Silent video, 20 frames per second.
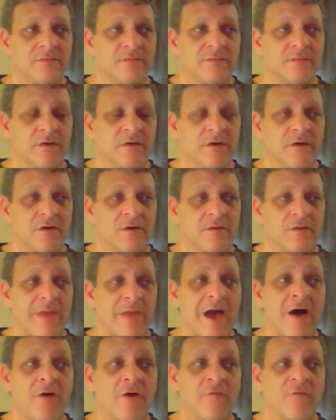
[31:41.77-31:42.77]

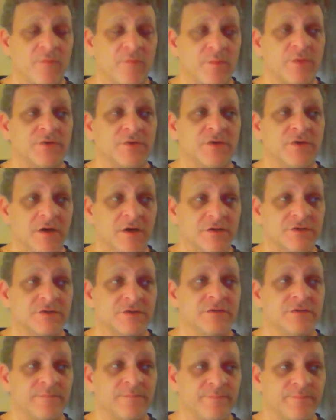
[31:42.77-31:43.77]
Powerful
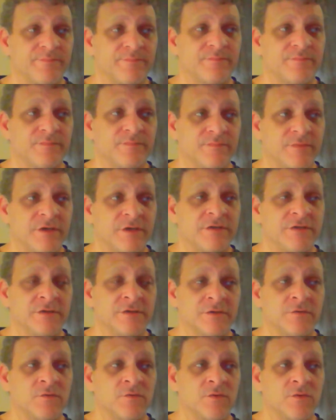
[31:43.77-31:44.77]
production. He
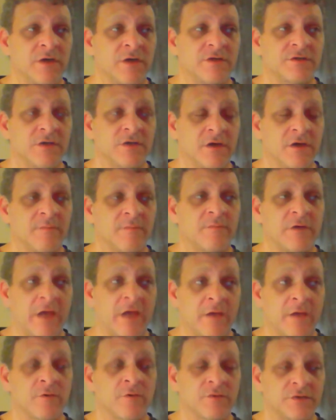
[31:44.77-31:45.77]
did a great job.
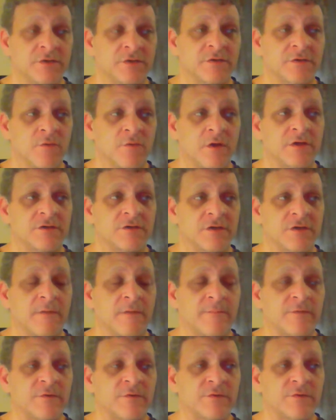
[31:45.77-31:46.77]
Gabriel did a great
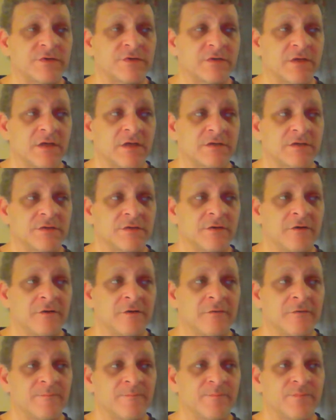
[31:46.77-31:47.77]
job producing that
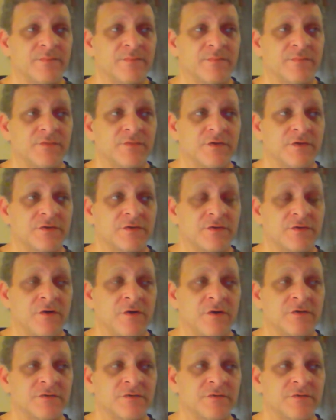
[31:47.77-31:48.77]
song. The
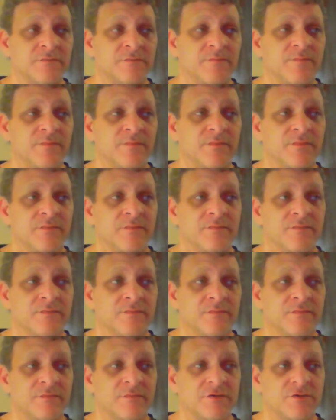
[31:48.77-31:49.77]
guitars are
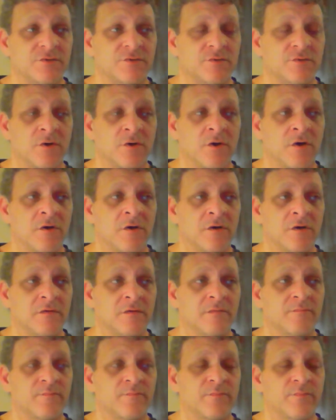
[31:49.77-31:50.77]

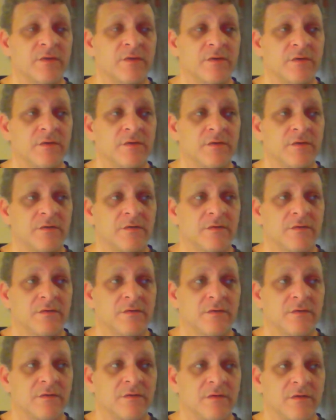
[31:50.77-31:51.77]
strong.
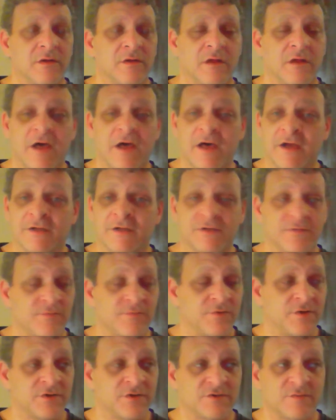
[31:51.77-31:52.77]
A lot of
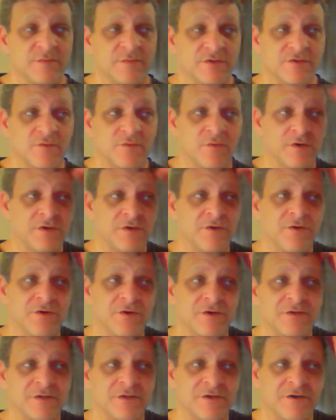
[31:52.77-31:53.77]
different instruments going
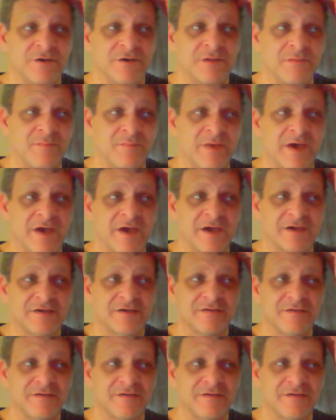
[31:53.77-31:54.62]
on in there in the back.